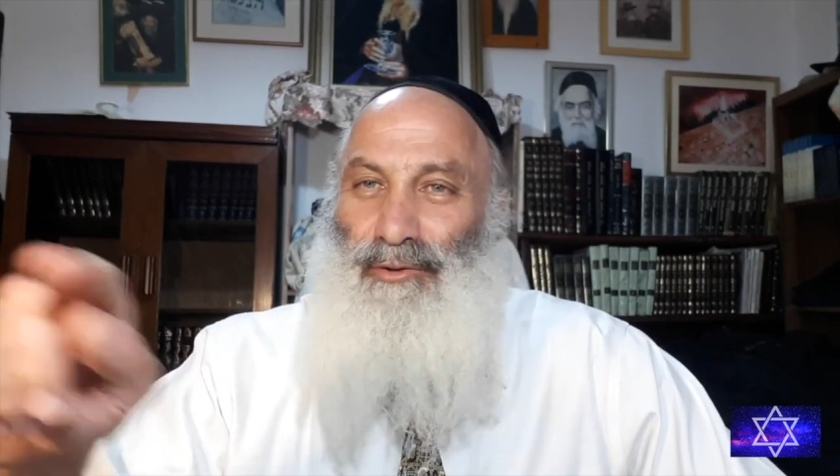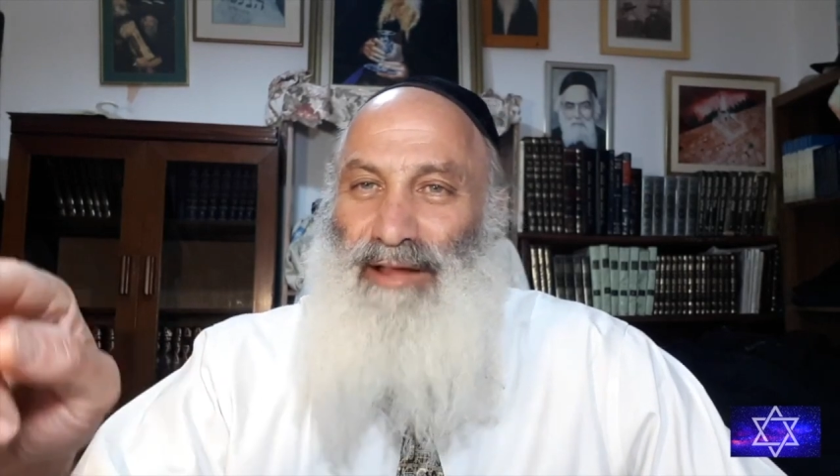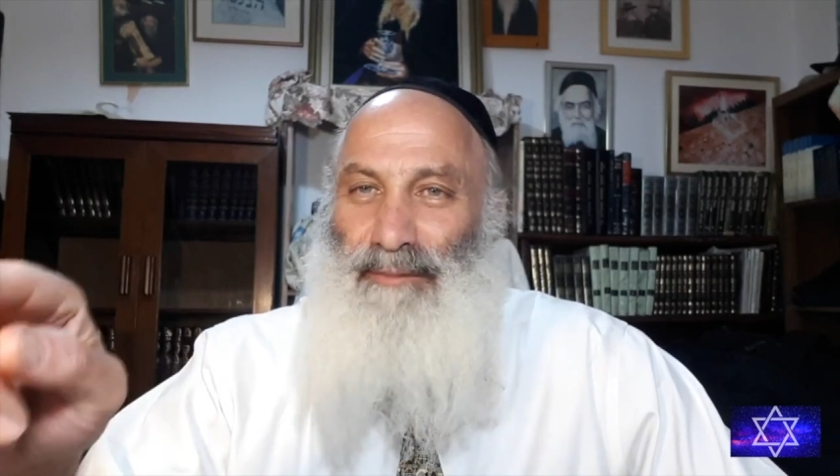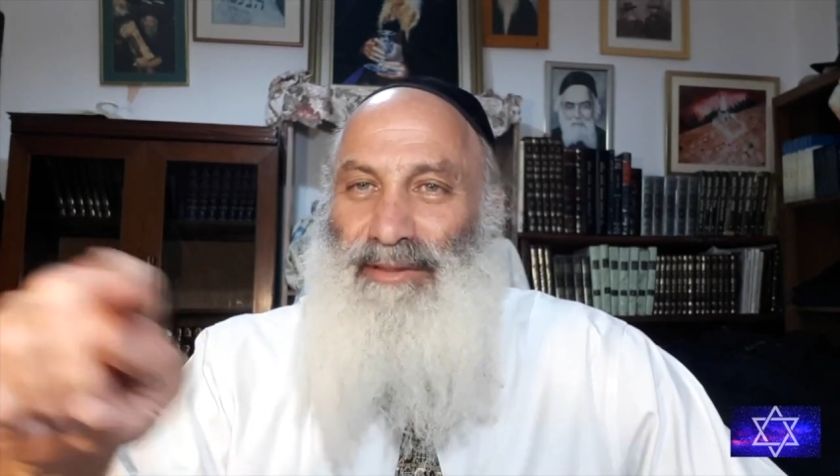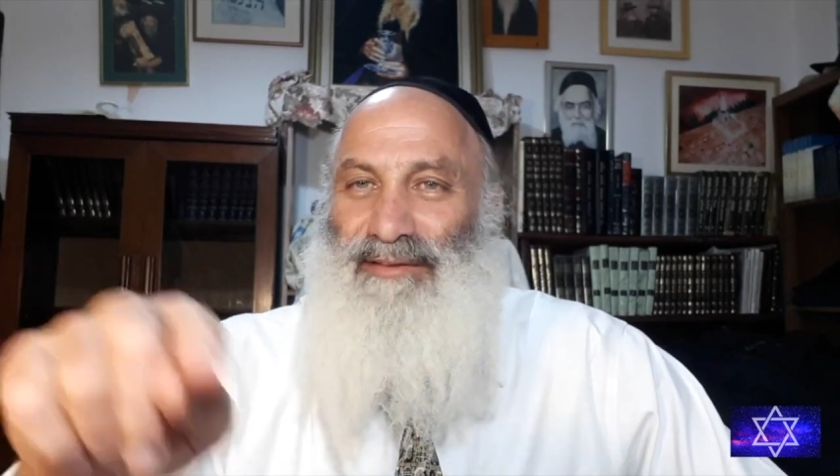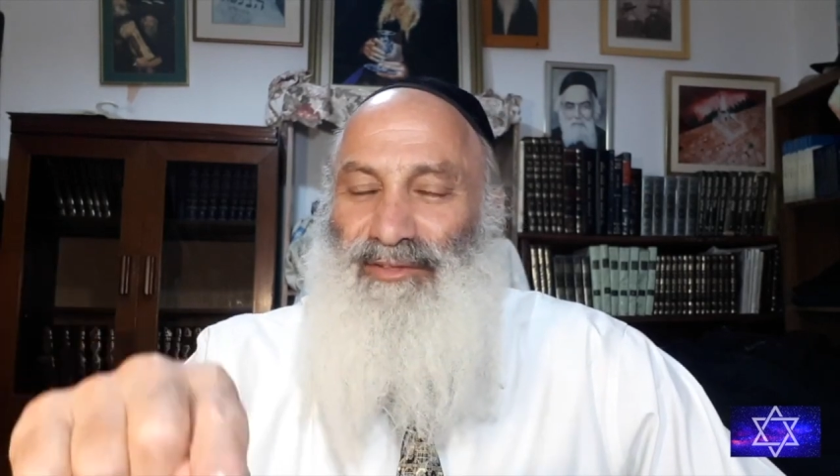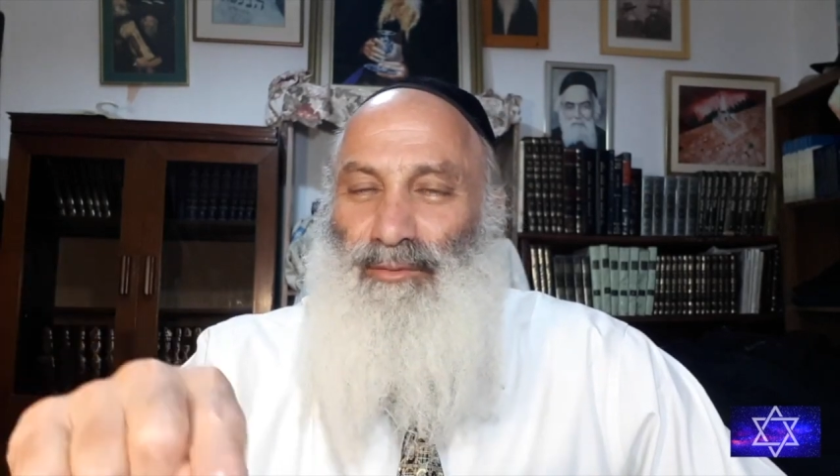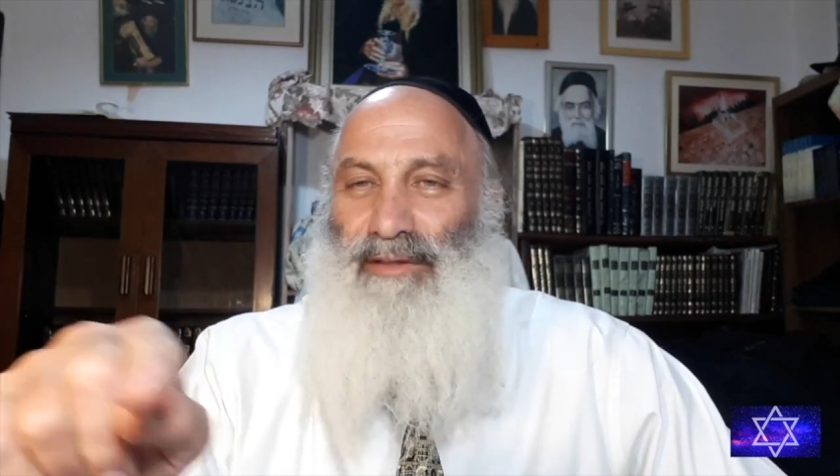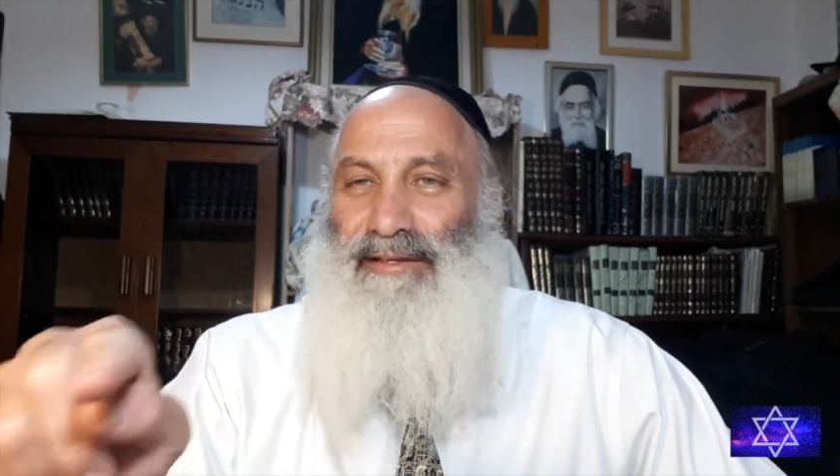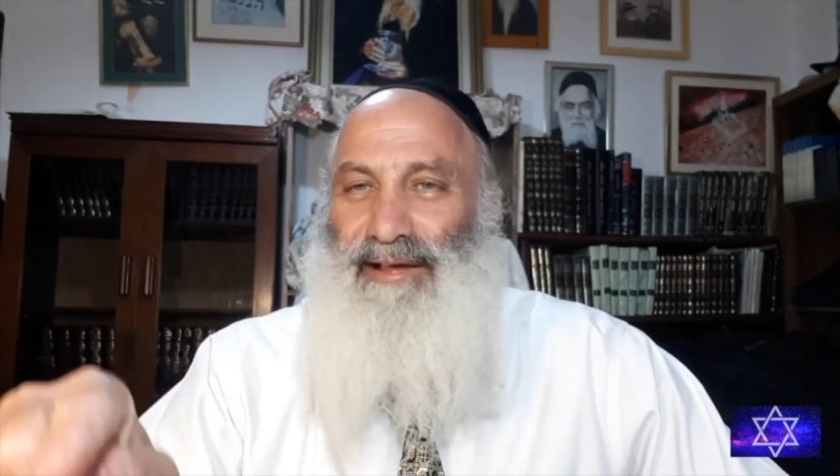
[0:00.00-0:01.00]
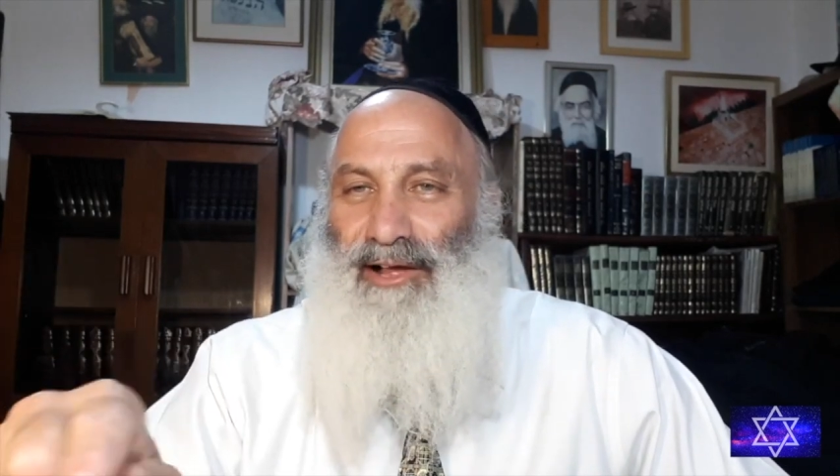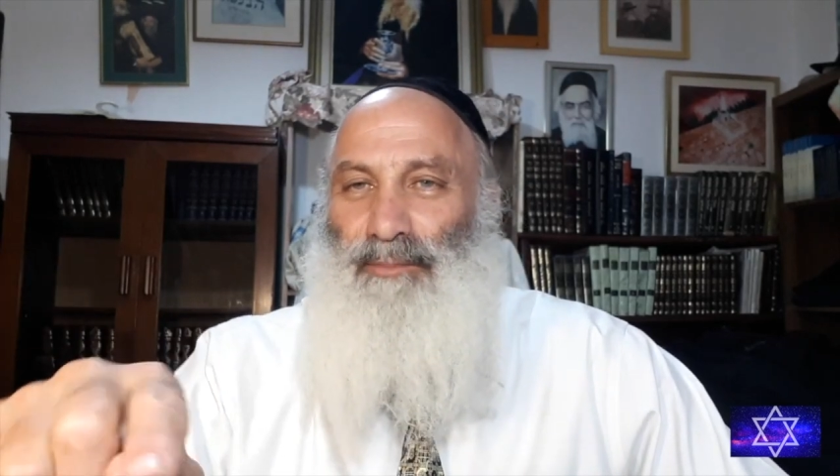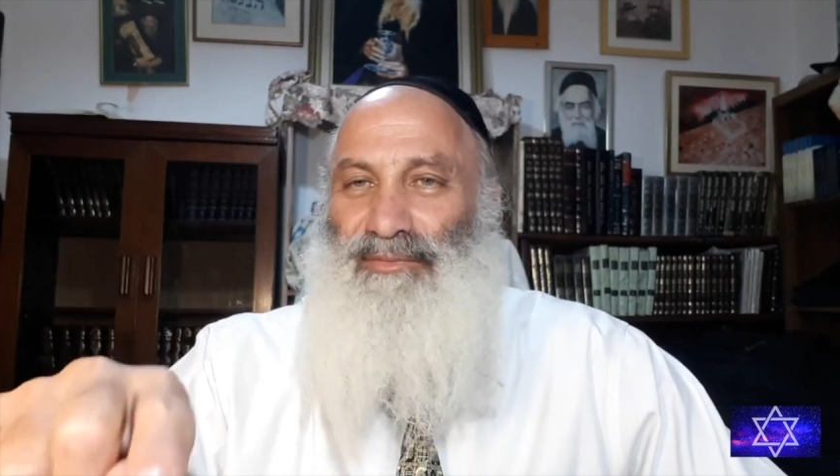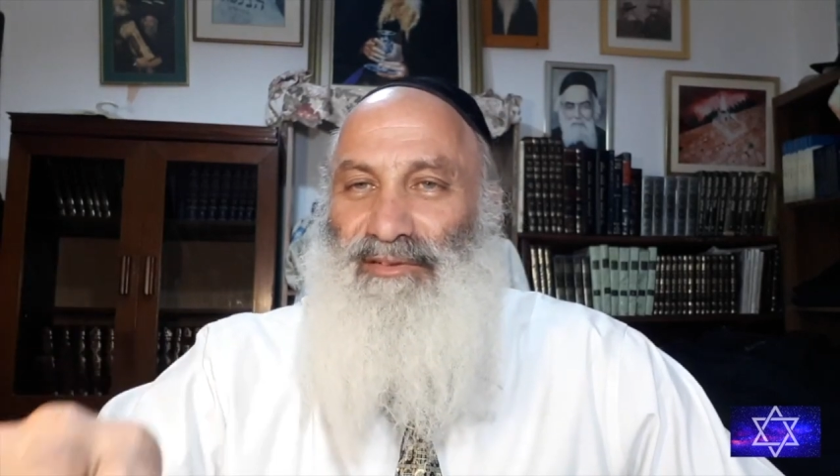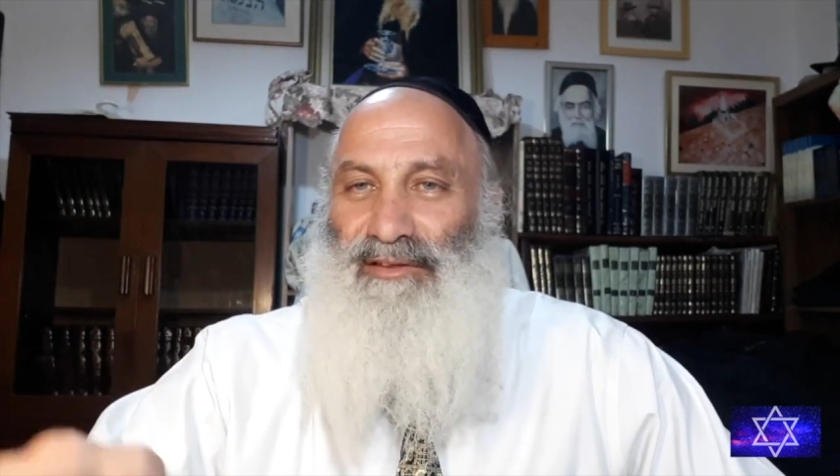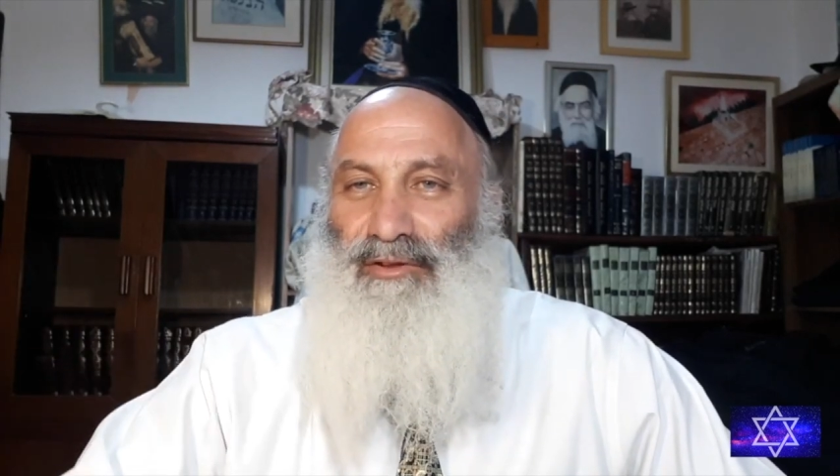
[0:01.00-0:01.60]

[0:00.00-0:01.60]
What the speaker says: Rebbe is the one that helps